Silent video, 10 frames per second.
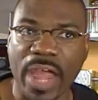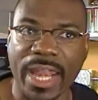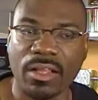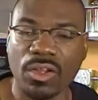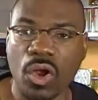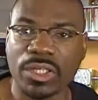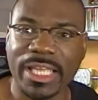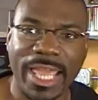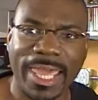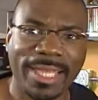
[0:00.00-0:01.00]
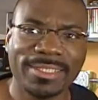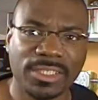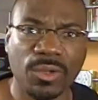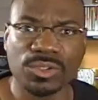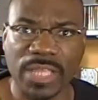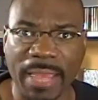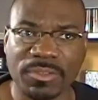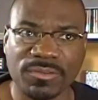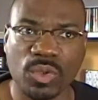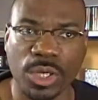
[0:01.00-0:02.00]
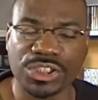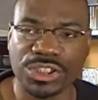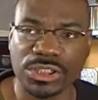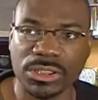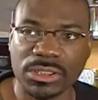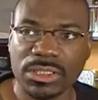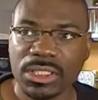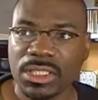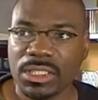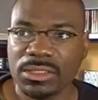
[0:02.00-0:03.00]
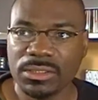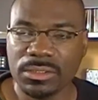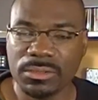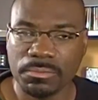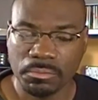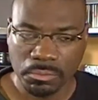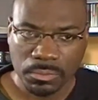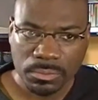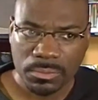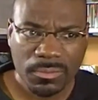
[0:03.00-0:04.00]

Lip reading: Radical on the edge, those types of questions. And